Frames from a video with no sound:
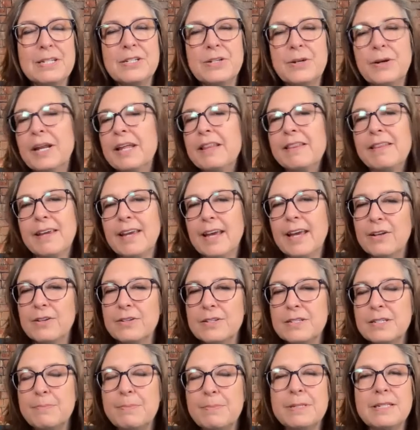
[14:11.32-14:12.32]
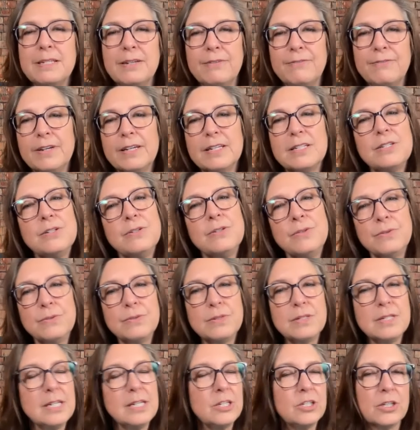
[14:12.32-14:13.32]
is there anything else specific
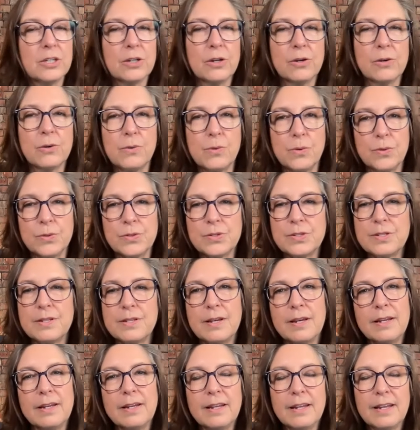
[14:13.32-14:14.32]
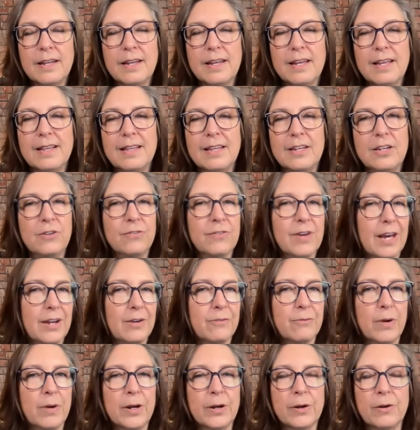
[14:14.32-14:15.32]
to teaching a course that that you've
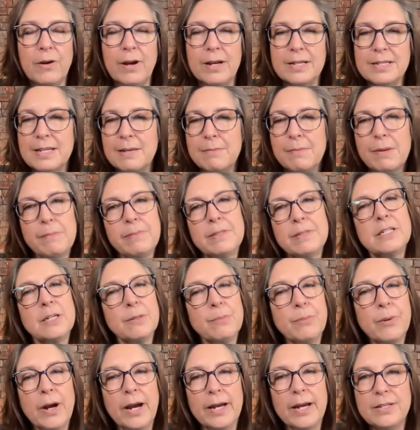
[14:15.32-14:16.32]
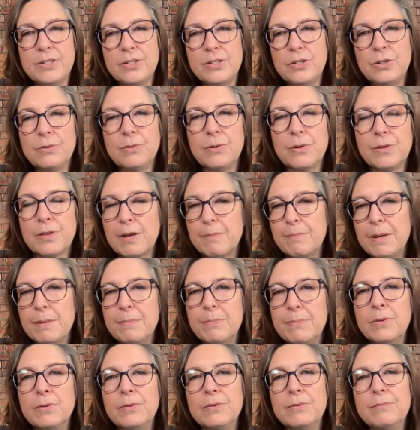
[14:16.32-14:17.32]
kind of run across that maybe surprised you or that
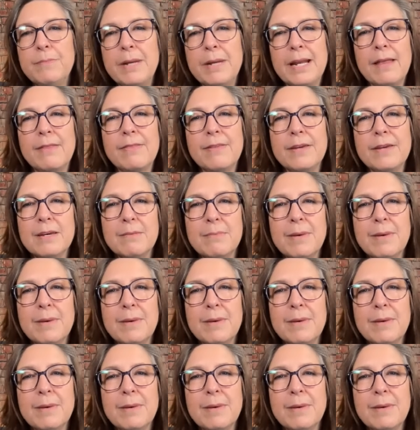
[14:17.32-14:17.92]
people may not think